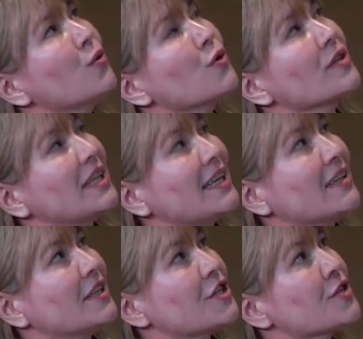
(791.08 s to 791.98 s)
or the
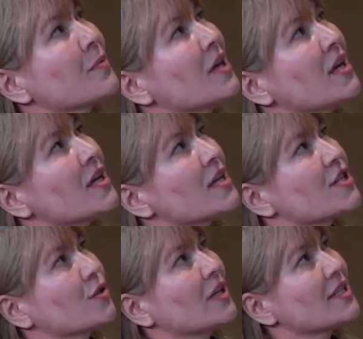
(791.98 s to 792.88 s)
English.
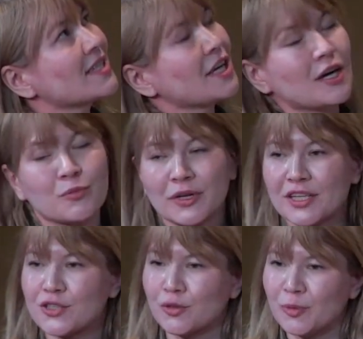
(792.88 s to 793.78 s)
So let's say I'm
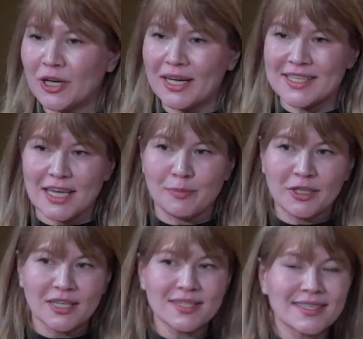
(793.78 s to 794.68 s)
ready to apply as the
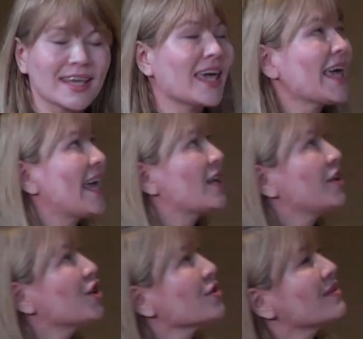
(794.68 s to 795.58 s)
applicant, and
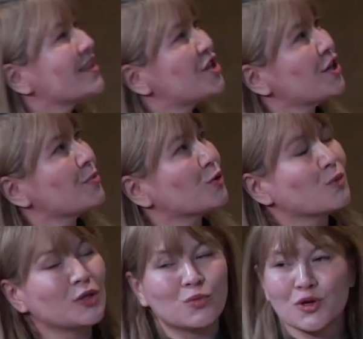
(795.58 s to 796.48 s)
here the chatbot
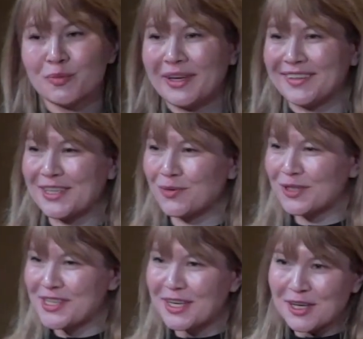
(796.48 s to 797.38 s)
will warn me that it
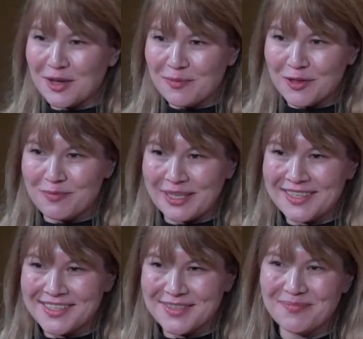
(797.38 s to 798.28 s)
will take a couple of
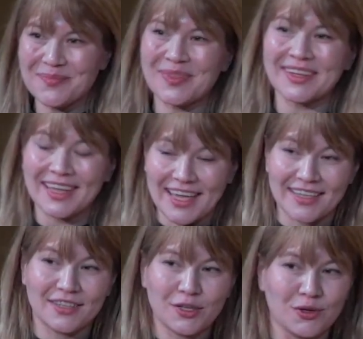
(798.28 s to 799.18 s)
minutes,
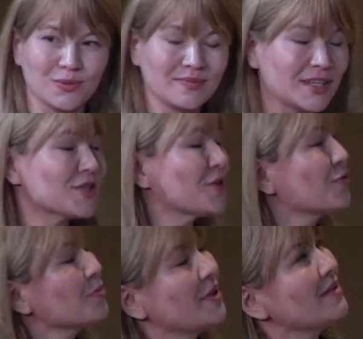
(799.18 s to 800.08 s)
and, you know, it's
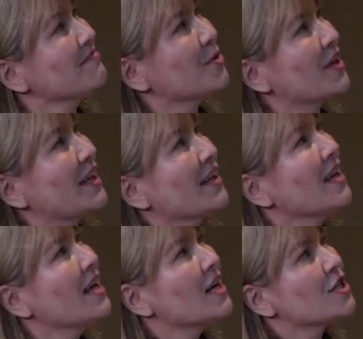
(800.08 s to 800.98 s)
good for me, okay.
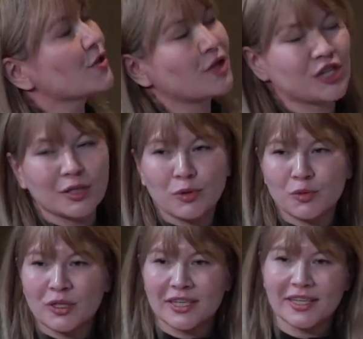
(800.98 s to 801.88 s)
So the
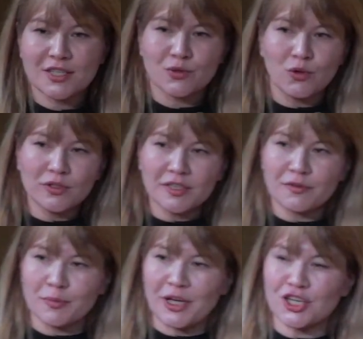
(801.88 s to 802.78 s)
chatbot will collect all the
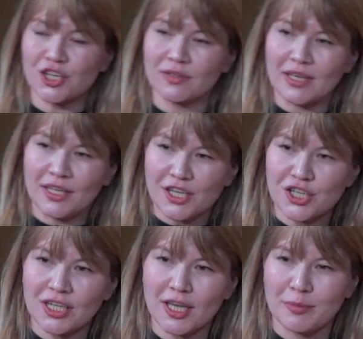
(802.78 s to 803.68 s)
information
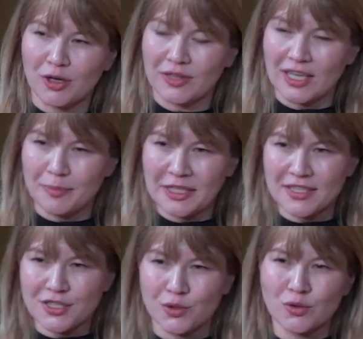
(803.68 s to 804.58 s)
initially about the
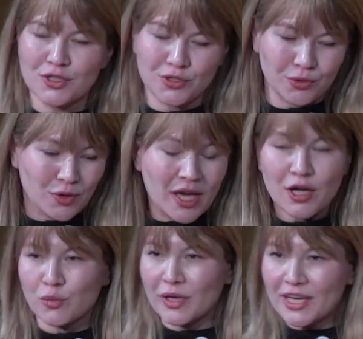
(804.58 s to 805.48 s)
applicants in order to
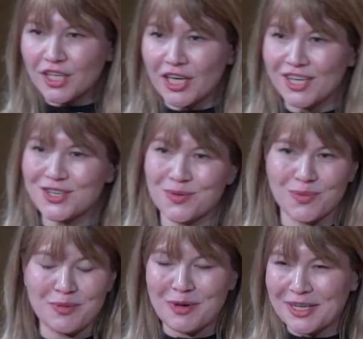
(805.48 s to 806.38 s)
re-engage,
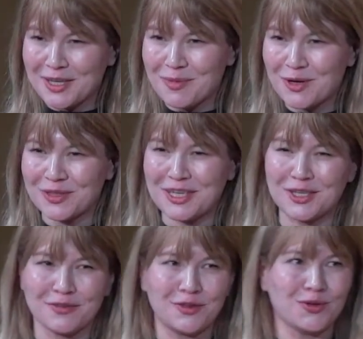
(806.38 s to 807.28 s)
remind about the
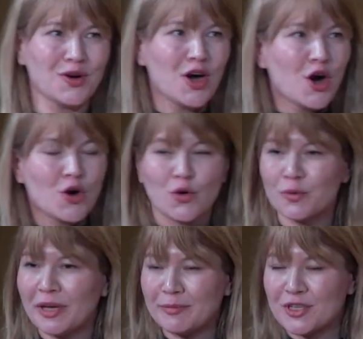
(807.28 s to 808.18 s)
interview,
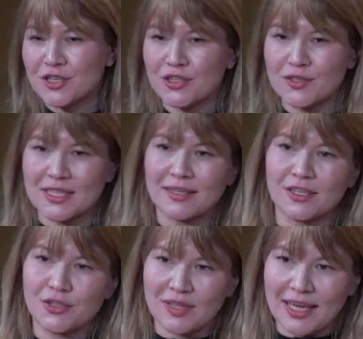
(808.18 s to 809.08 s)
or maybe just to send
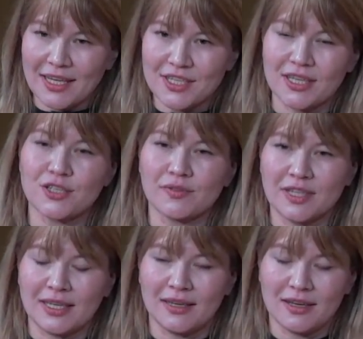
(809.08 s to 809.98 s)
it to the ATS of
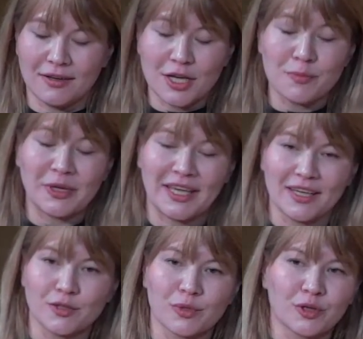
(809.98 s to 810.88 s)
the company and the